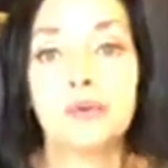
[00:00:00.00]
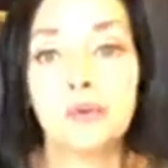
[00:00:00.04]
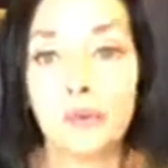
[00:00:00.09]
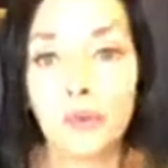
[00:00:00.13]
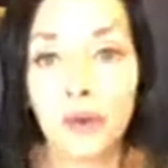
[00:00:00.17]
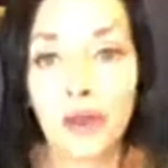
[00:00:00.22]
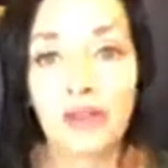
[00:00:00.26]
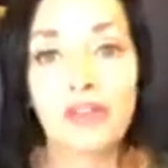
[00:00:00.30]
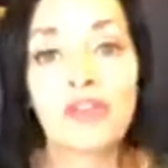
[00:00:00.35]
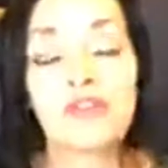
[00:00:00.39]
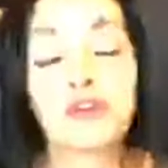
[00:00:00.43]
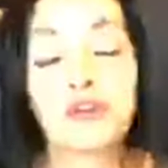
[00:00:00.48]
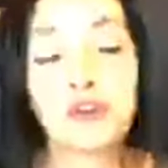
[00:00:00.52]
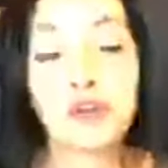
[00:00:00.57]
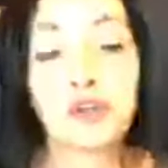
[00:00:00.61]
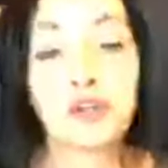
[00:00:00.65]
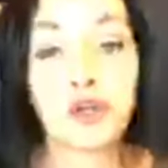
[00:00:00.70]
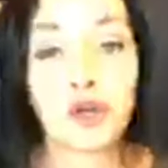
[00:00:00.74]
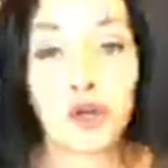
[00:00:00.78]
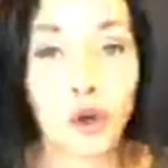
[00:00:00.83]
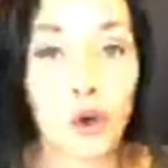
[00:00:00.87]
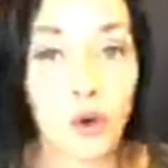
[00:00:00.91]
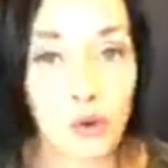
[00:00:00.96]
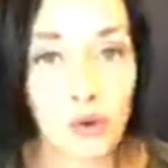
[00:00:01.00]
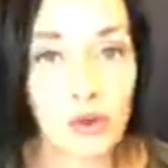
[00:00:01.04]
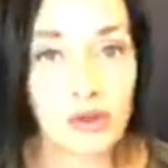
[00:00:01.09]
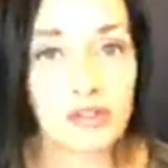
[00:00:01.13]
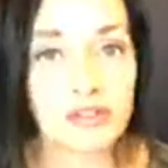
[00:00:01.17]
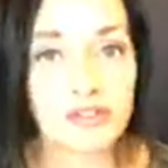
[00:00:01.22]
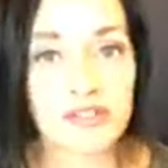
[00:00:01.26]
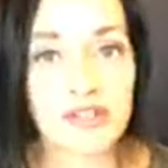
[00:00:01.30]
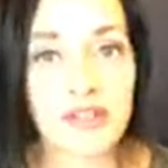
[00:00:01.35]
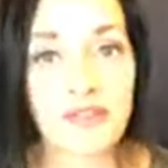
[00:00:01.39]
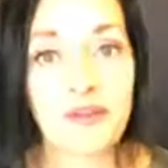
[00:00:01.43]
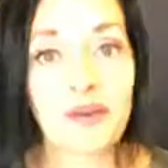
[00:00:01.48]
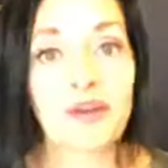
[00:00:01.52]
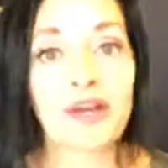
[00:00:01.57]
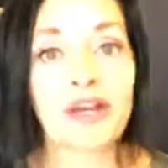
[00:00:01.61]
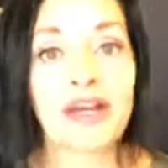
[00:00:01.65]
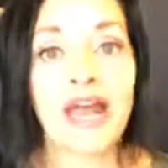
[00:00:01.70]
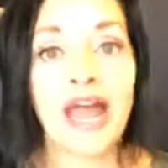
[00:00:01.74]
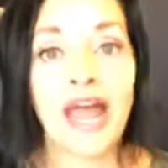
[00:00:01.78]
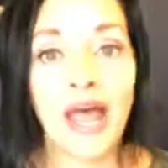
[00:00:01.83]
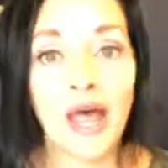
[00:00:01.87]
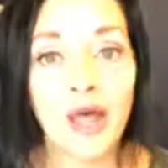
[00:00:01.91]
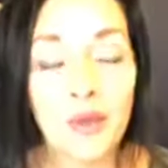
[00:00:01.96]
with your goals and they're
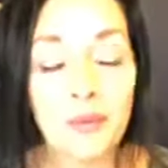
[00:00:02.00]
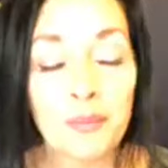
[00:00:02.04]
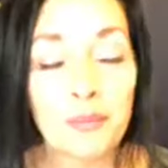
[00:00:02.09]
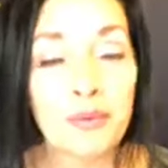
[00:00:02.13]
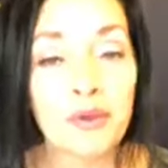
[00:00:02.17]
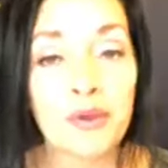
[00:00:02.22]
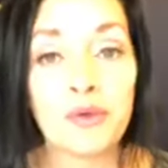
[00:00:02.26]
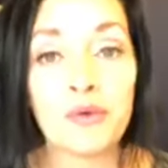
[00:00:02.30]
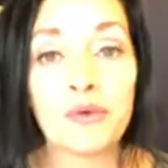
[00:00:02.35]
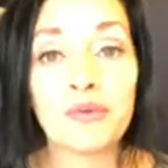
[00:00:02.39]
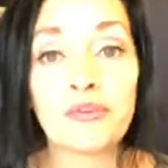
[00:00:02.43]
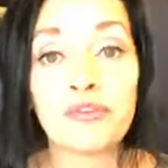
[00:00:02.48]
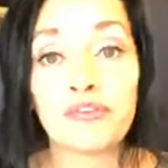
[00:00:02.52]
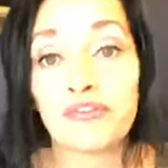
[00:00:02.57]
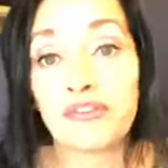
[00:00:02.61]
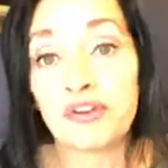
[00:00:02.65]
going to help you